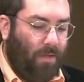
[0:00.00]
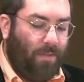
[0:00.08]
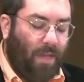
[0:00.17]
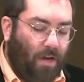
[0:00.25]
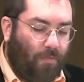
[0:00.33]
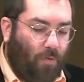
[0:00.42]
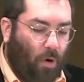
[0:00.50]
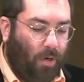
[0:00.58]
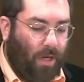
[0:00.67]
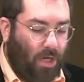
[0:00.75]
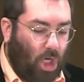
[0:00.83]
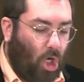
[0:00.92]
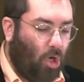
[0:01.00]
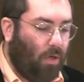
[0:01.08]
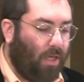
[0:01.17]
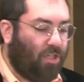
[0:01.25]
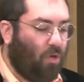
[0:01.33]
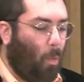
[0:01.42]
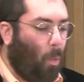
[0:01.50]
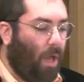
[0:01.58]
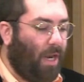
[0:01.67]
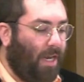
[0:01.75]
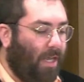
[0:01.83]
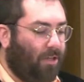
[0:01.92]
Therefore, encourage
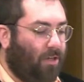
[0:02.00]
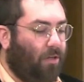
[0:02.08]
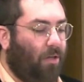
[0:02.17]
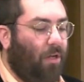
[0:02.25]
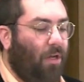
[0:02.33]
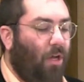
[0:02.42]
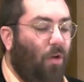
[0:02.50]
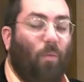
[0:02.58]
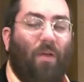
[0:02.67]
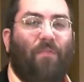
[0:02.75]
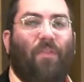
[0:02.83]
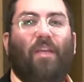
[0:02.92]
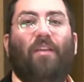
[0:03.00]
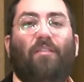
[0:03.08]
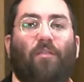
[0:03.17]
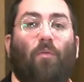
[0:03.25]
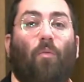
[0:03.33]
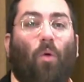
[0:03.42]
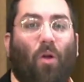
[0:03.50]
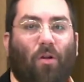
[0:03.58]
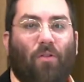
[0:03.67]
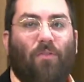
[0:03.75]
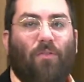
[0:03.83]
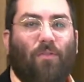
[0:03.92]
one another with these
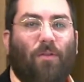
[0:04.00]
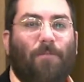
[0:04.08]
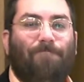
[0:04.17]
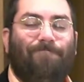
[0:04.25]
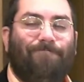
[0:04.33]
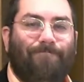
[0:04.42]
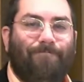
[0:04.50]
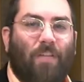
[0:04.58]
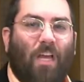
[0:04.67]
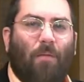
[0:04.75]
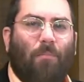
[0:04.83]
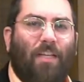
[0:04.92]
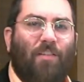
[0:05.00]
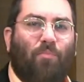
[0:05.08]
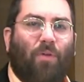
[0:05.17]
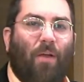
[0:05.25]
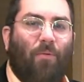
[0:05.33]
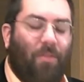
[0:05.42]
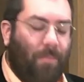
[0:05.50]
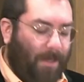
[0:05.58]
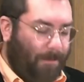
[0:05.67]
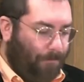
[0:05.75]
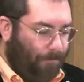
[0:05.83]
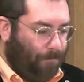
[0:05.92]
words. Please pray with me.
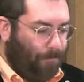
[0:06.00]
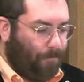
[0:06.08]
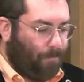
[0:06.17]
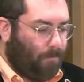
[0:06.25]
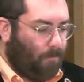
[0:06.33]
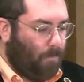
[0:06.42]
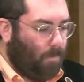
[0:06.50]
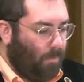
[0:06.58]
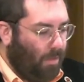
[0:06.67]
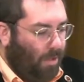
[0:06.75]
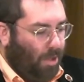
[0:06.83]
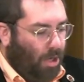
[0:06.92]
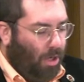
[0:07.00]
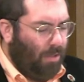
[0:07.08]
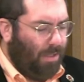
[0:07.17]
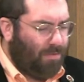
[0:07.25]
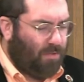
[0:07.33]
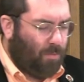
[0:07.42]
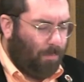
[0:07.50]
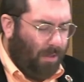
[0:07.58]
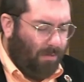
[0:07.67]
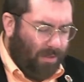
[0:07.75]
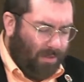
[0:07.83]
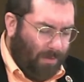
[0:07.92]
Holy
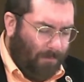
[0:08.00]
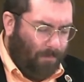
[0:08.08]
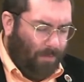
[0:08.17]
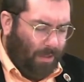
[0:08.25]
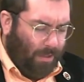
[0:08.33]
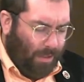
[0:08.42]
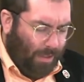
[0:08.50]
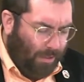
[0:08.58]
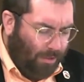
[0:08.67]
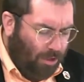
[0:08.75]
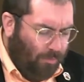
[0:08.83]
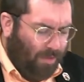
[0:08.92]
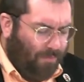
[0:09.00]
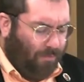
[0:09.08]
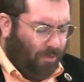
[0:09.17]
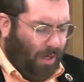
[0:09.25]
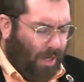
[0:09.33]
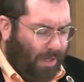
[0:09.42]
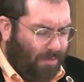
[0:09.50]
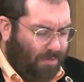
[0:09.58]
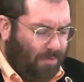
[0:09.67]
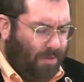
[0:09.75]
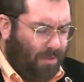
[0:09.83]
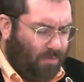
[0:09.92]
Spirit, illumine for us
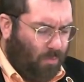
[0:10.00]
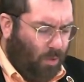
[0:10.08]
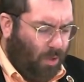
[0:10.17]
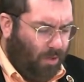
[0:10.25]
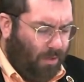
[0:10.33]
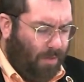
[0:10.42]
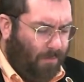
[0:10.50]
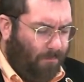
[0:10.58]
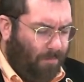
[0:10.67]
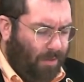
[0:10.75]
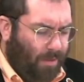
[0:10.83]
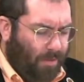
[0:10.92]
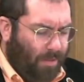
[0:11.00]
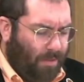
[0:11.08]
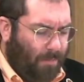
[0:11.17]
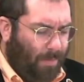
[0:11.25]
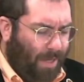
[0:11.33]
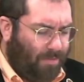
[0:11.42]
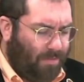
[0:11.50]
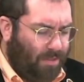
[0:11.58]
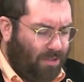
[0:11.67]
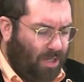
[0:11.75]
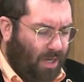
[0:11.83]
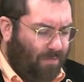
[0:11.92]
this word that the
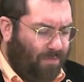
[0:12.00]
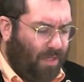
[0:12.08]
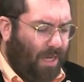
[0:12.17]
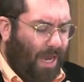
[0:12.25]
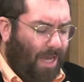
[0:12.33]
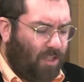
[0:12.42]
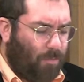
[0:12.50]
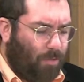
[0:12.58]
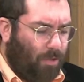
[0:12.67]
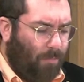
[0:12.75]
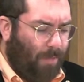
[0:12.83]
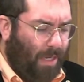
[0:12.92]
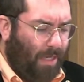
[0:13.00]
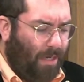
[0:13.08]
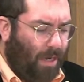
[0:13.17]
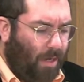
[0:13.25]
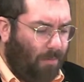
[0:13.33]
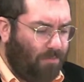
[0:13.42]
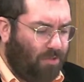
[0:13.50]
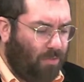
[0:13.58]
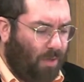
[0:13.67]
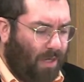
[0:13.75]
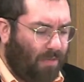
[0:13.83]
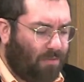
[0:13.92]
message of the gospel may come
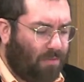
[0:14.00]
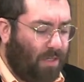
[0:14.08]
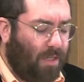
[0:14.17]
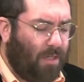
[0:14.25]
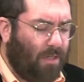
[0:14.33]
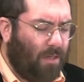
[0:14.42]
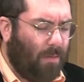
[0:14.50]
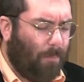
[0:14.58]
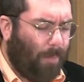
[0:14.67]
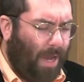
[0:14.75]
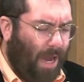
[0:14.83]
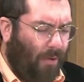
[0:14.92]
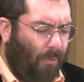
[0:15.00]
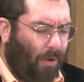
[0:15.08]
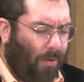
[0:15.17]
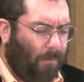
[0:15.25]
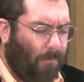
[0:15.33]
to us in power.